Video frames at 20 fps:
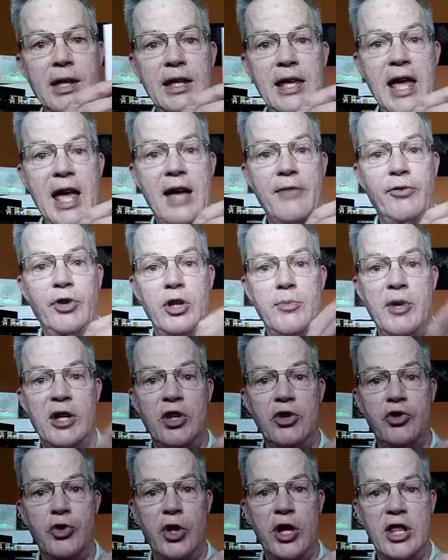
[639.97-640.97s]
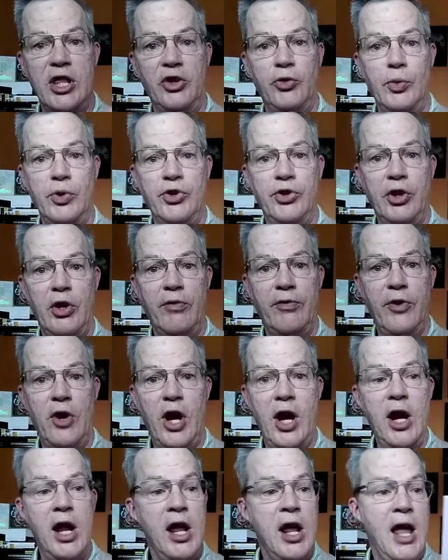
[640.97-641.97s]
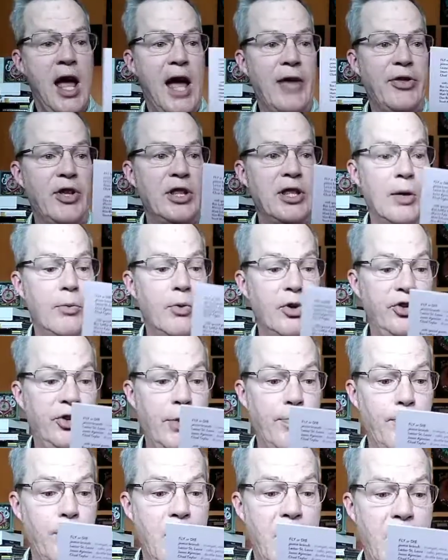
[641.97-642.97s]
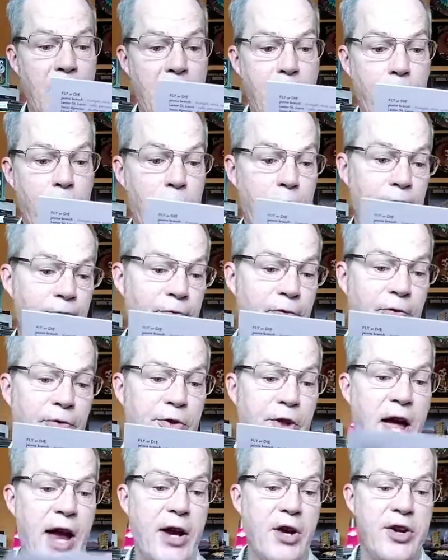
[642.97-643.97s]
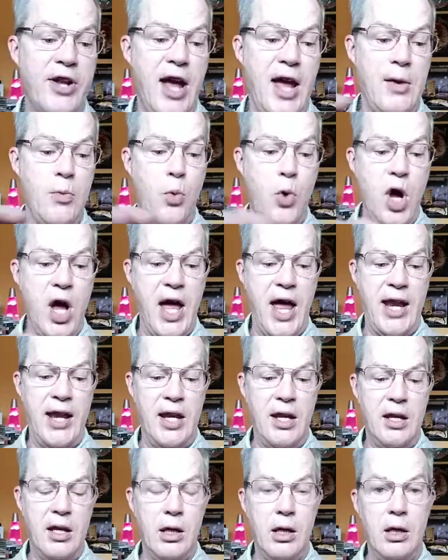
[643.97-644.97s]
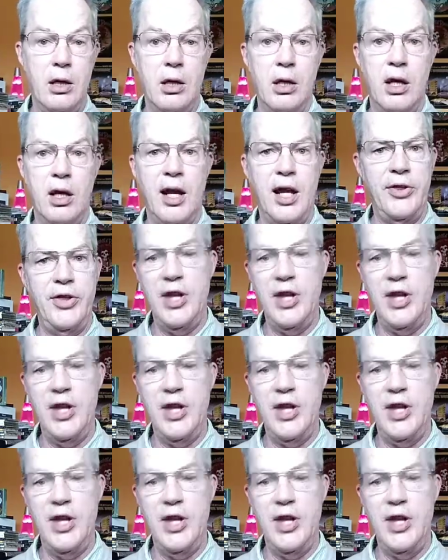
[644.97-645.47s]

yeah, I've really been enjoying this one so far. I think there was a Fly or Die 1, I